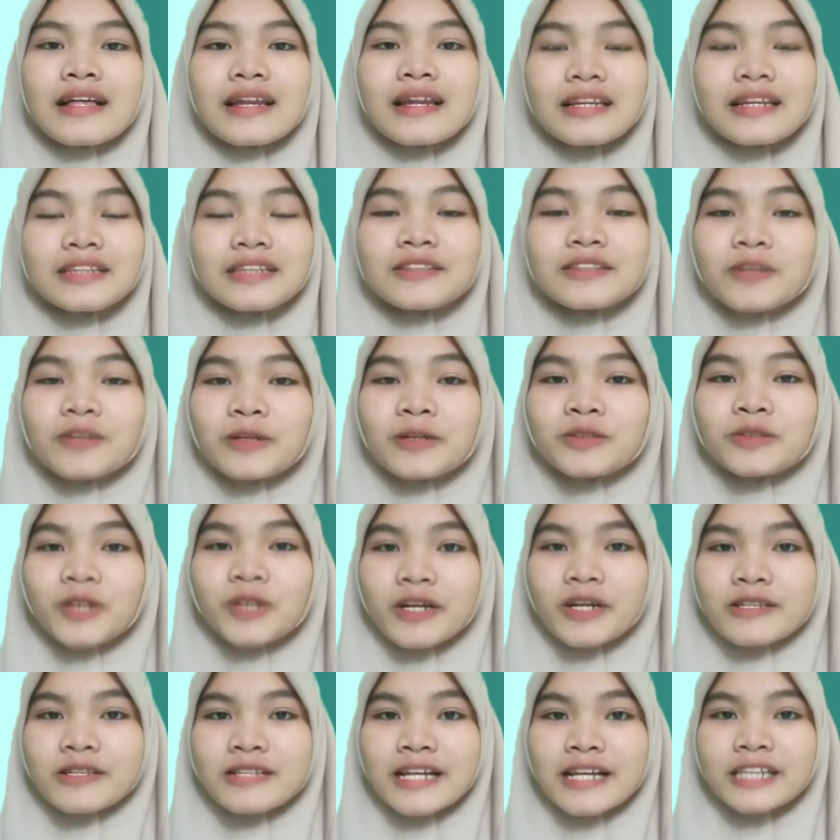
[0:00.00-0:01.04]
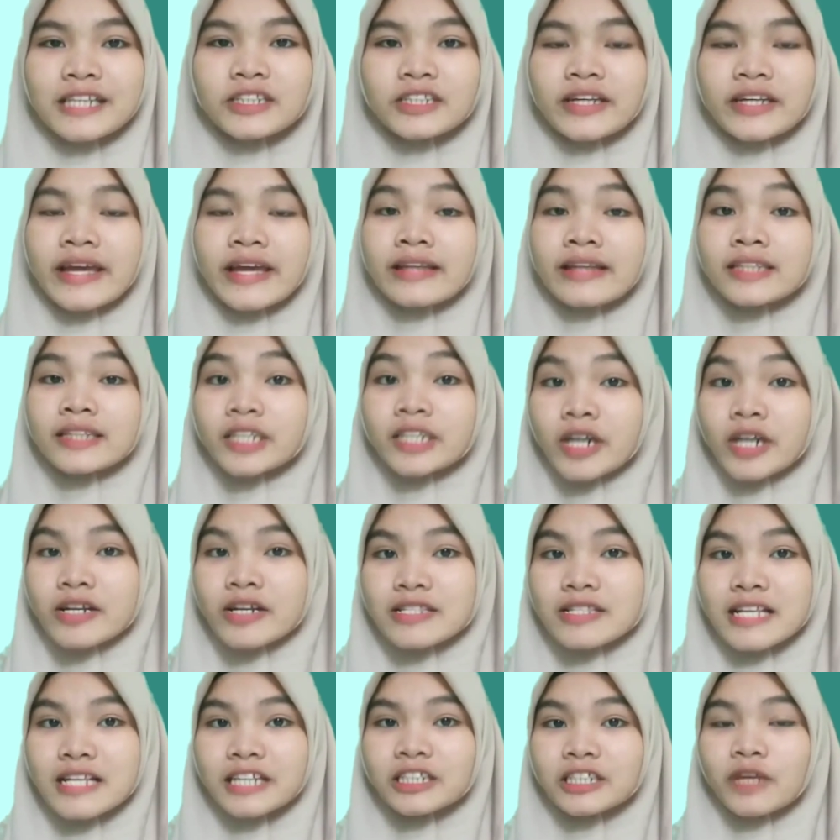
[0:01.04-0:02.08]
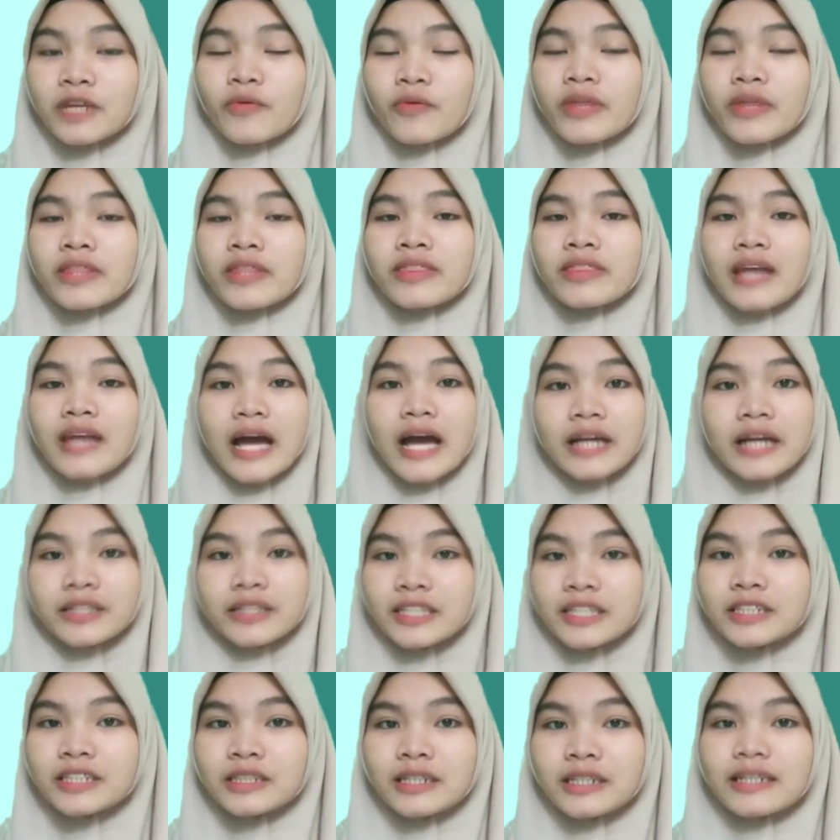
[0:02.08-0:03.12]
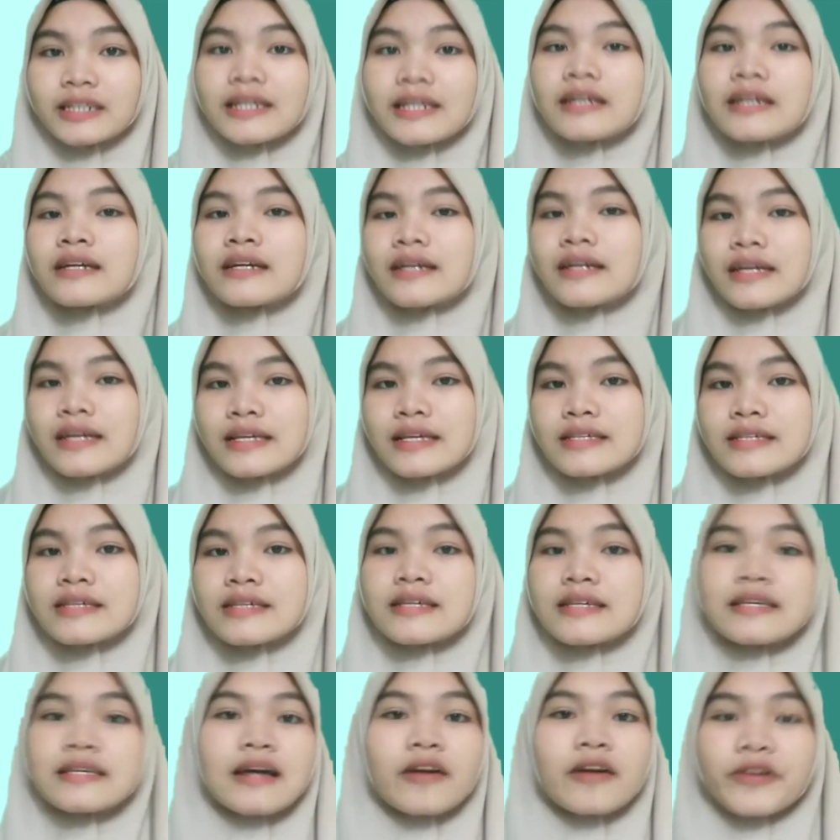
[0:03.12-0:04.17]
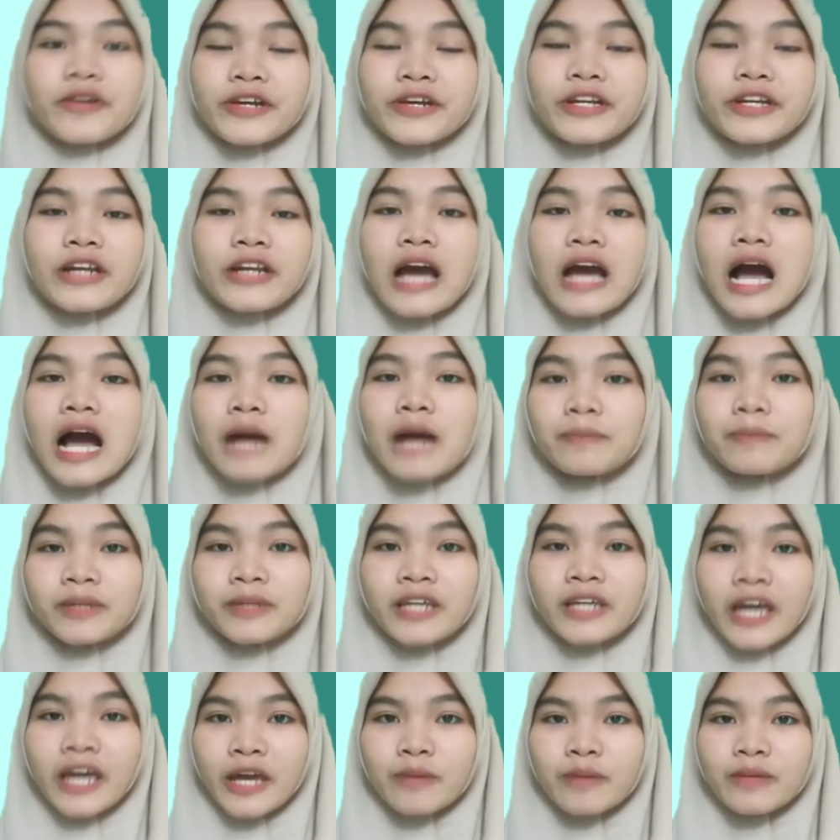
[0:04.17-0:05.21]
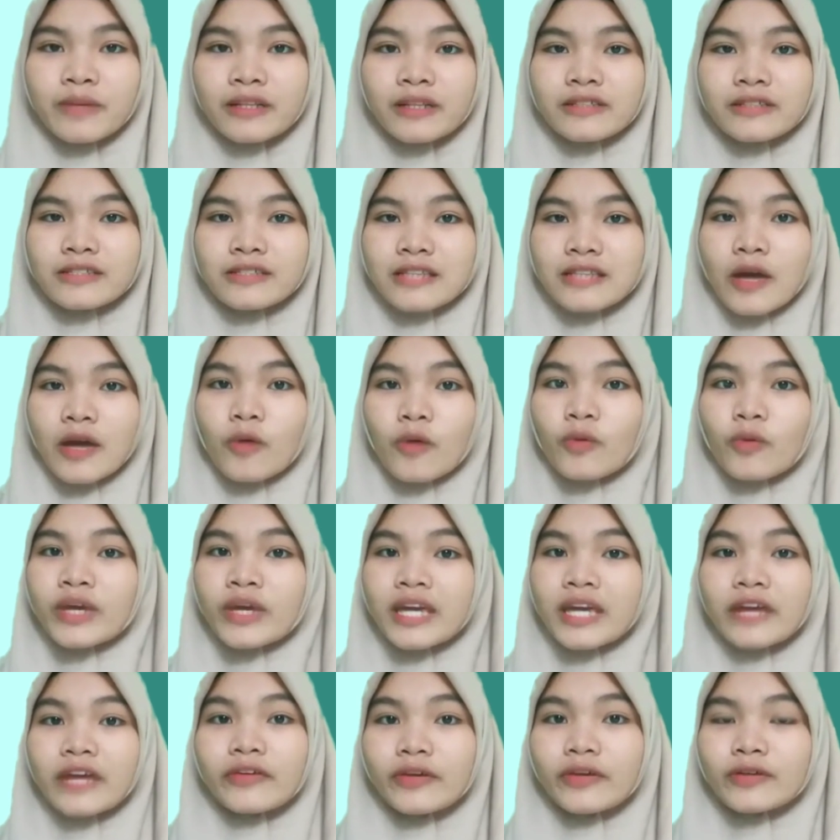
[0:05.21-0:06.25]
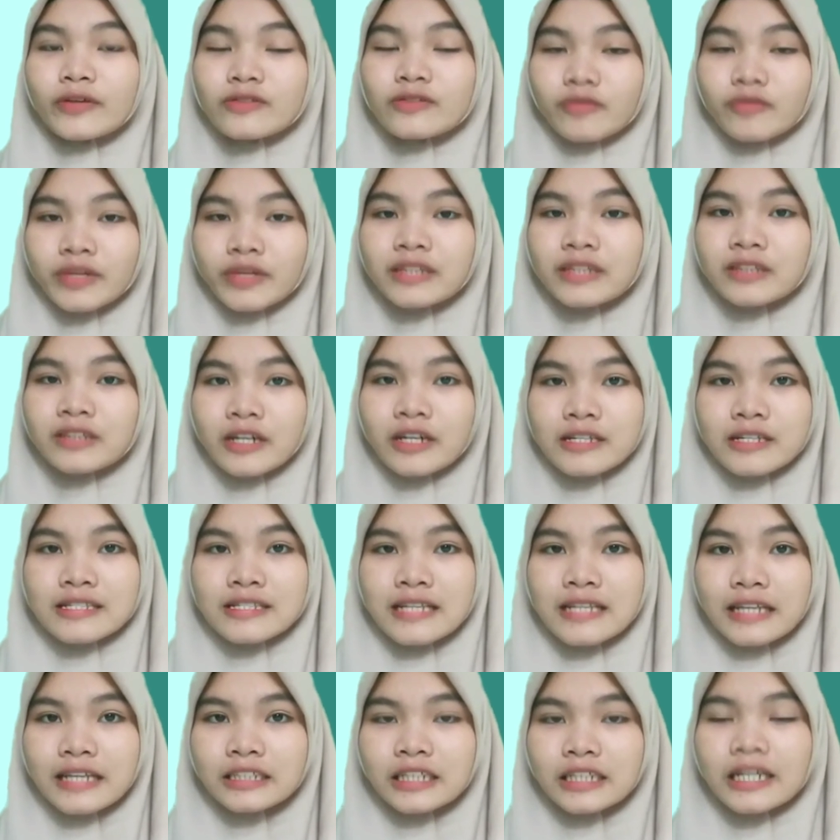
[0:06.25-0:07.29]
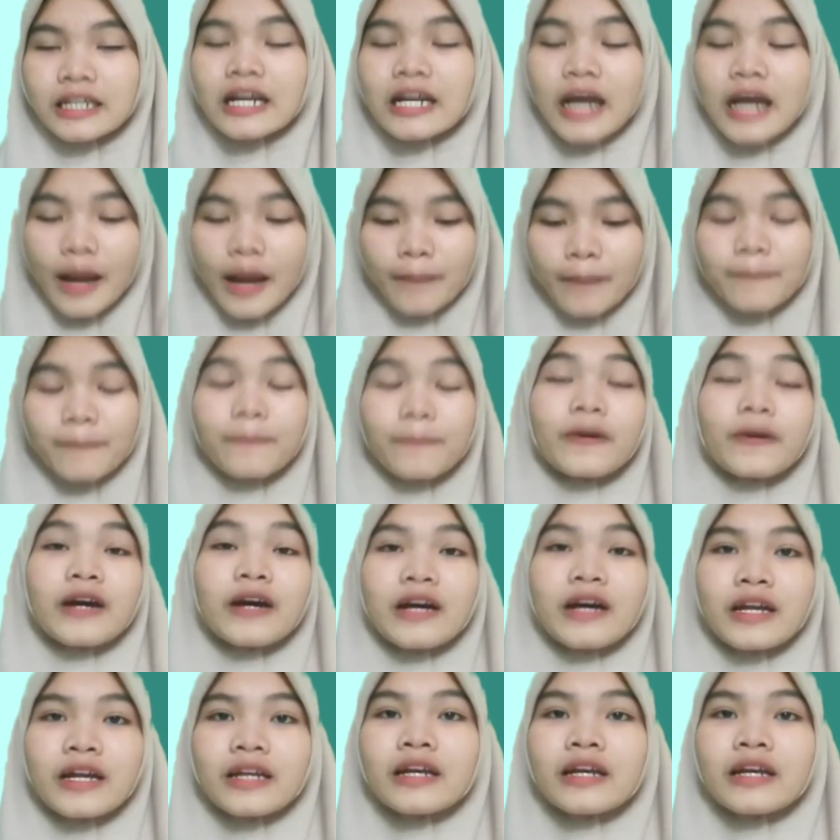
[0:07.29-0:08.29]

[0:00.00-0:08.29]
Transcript: literal translation and translation with addition aren't applicable. So we can use free translation, but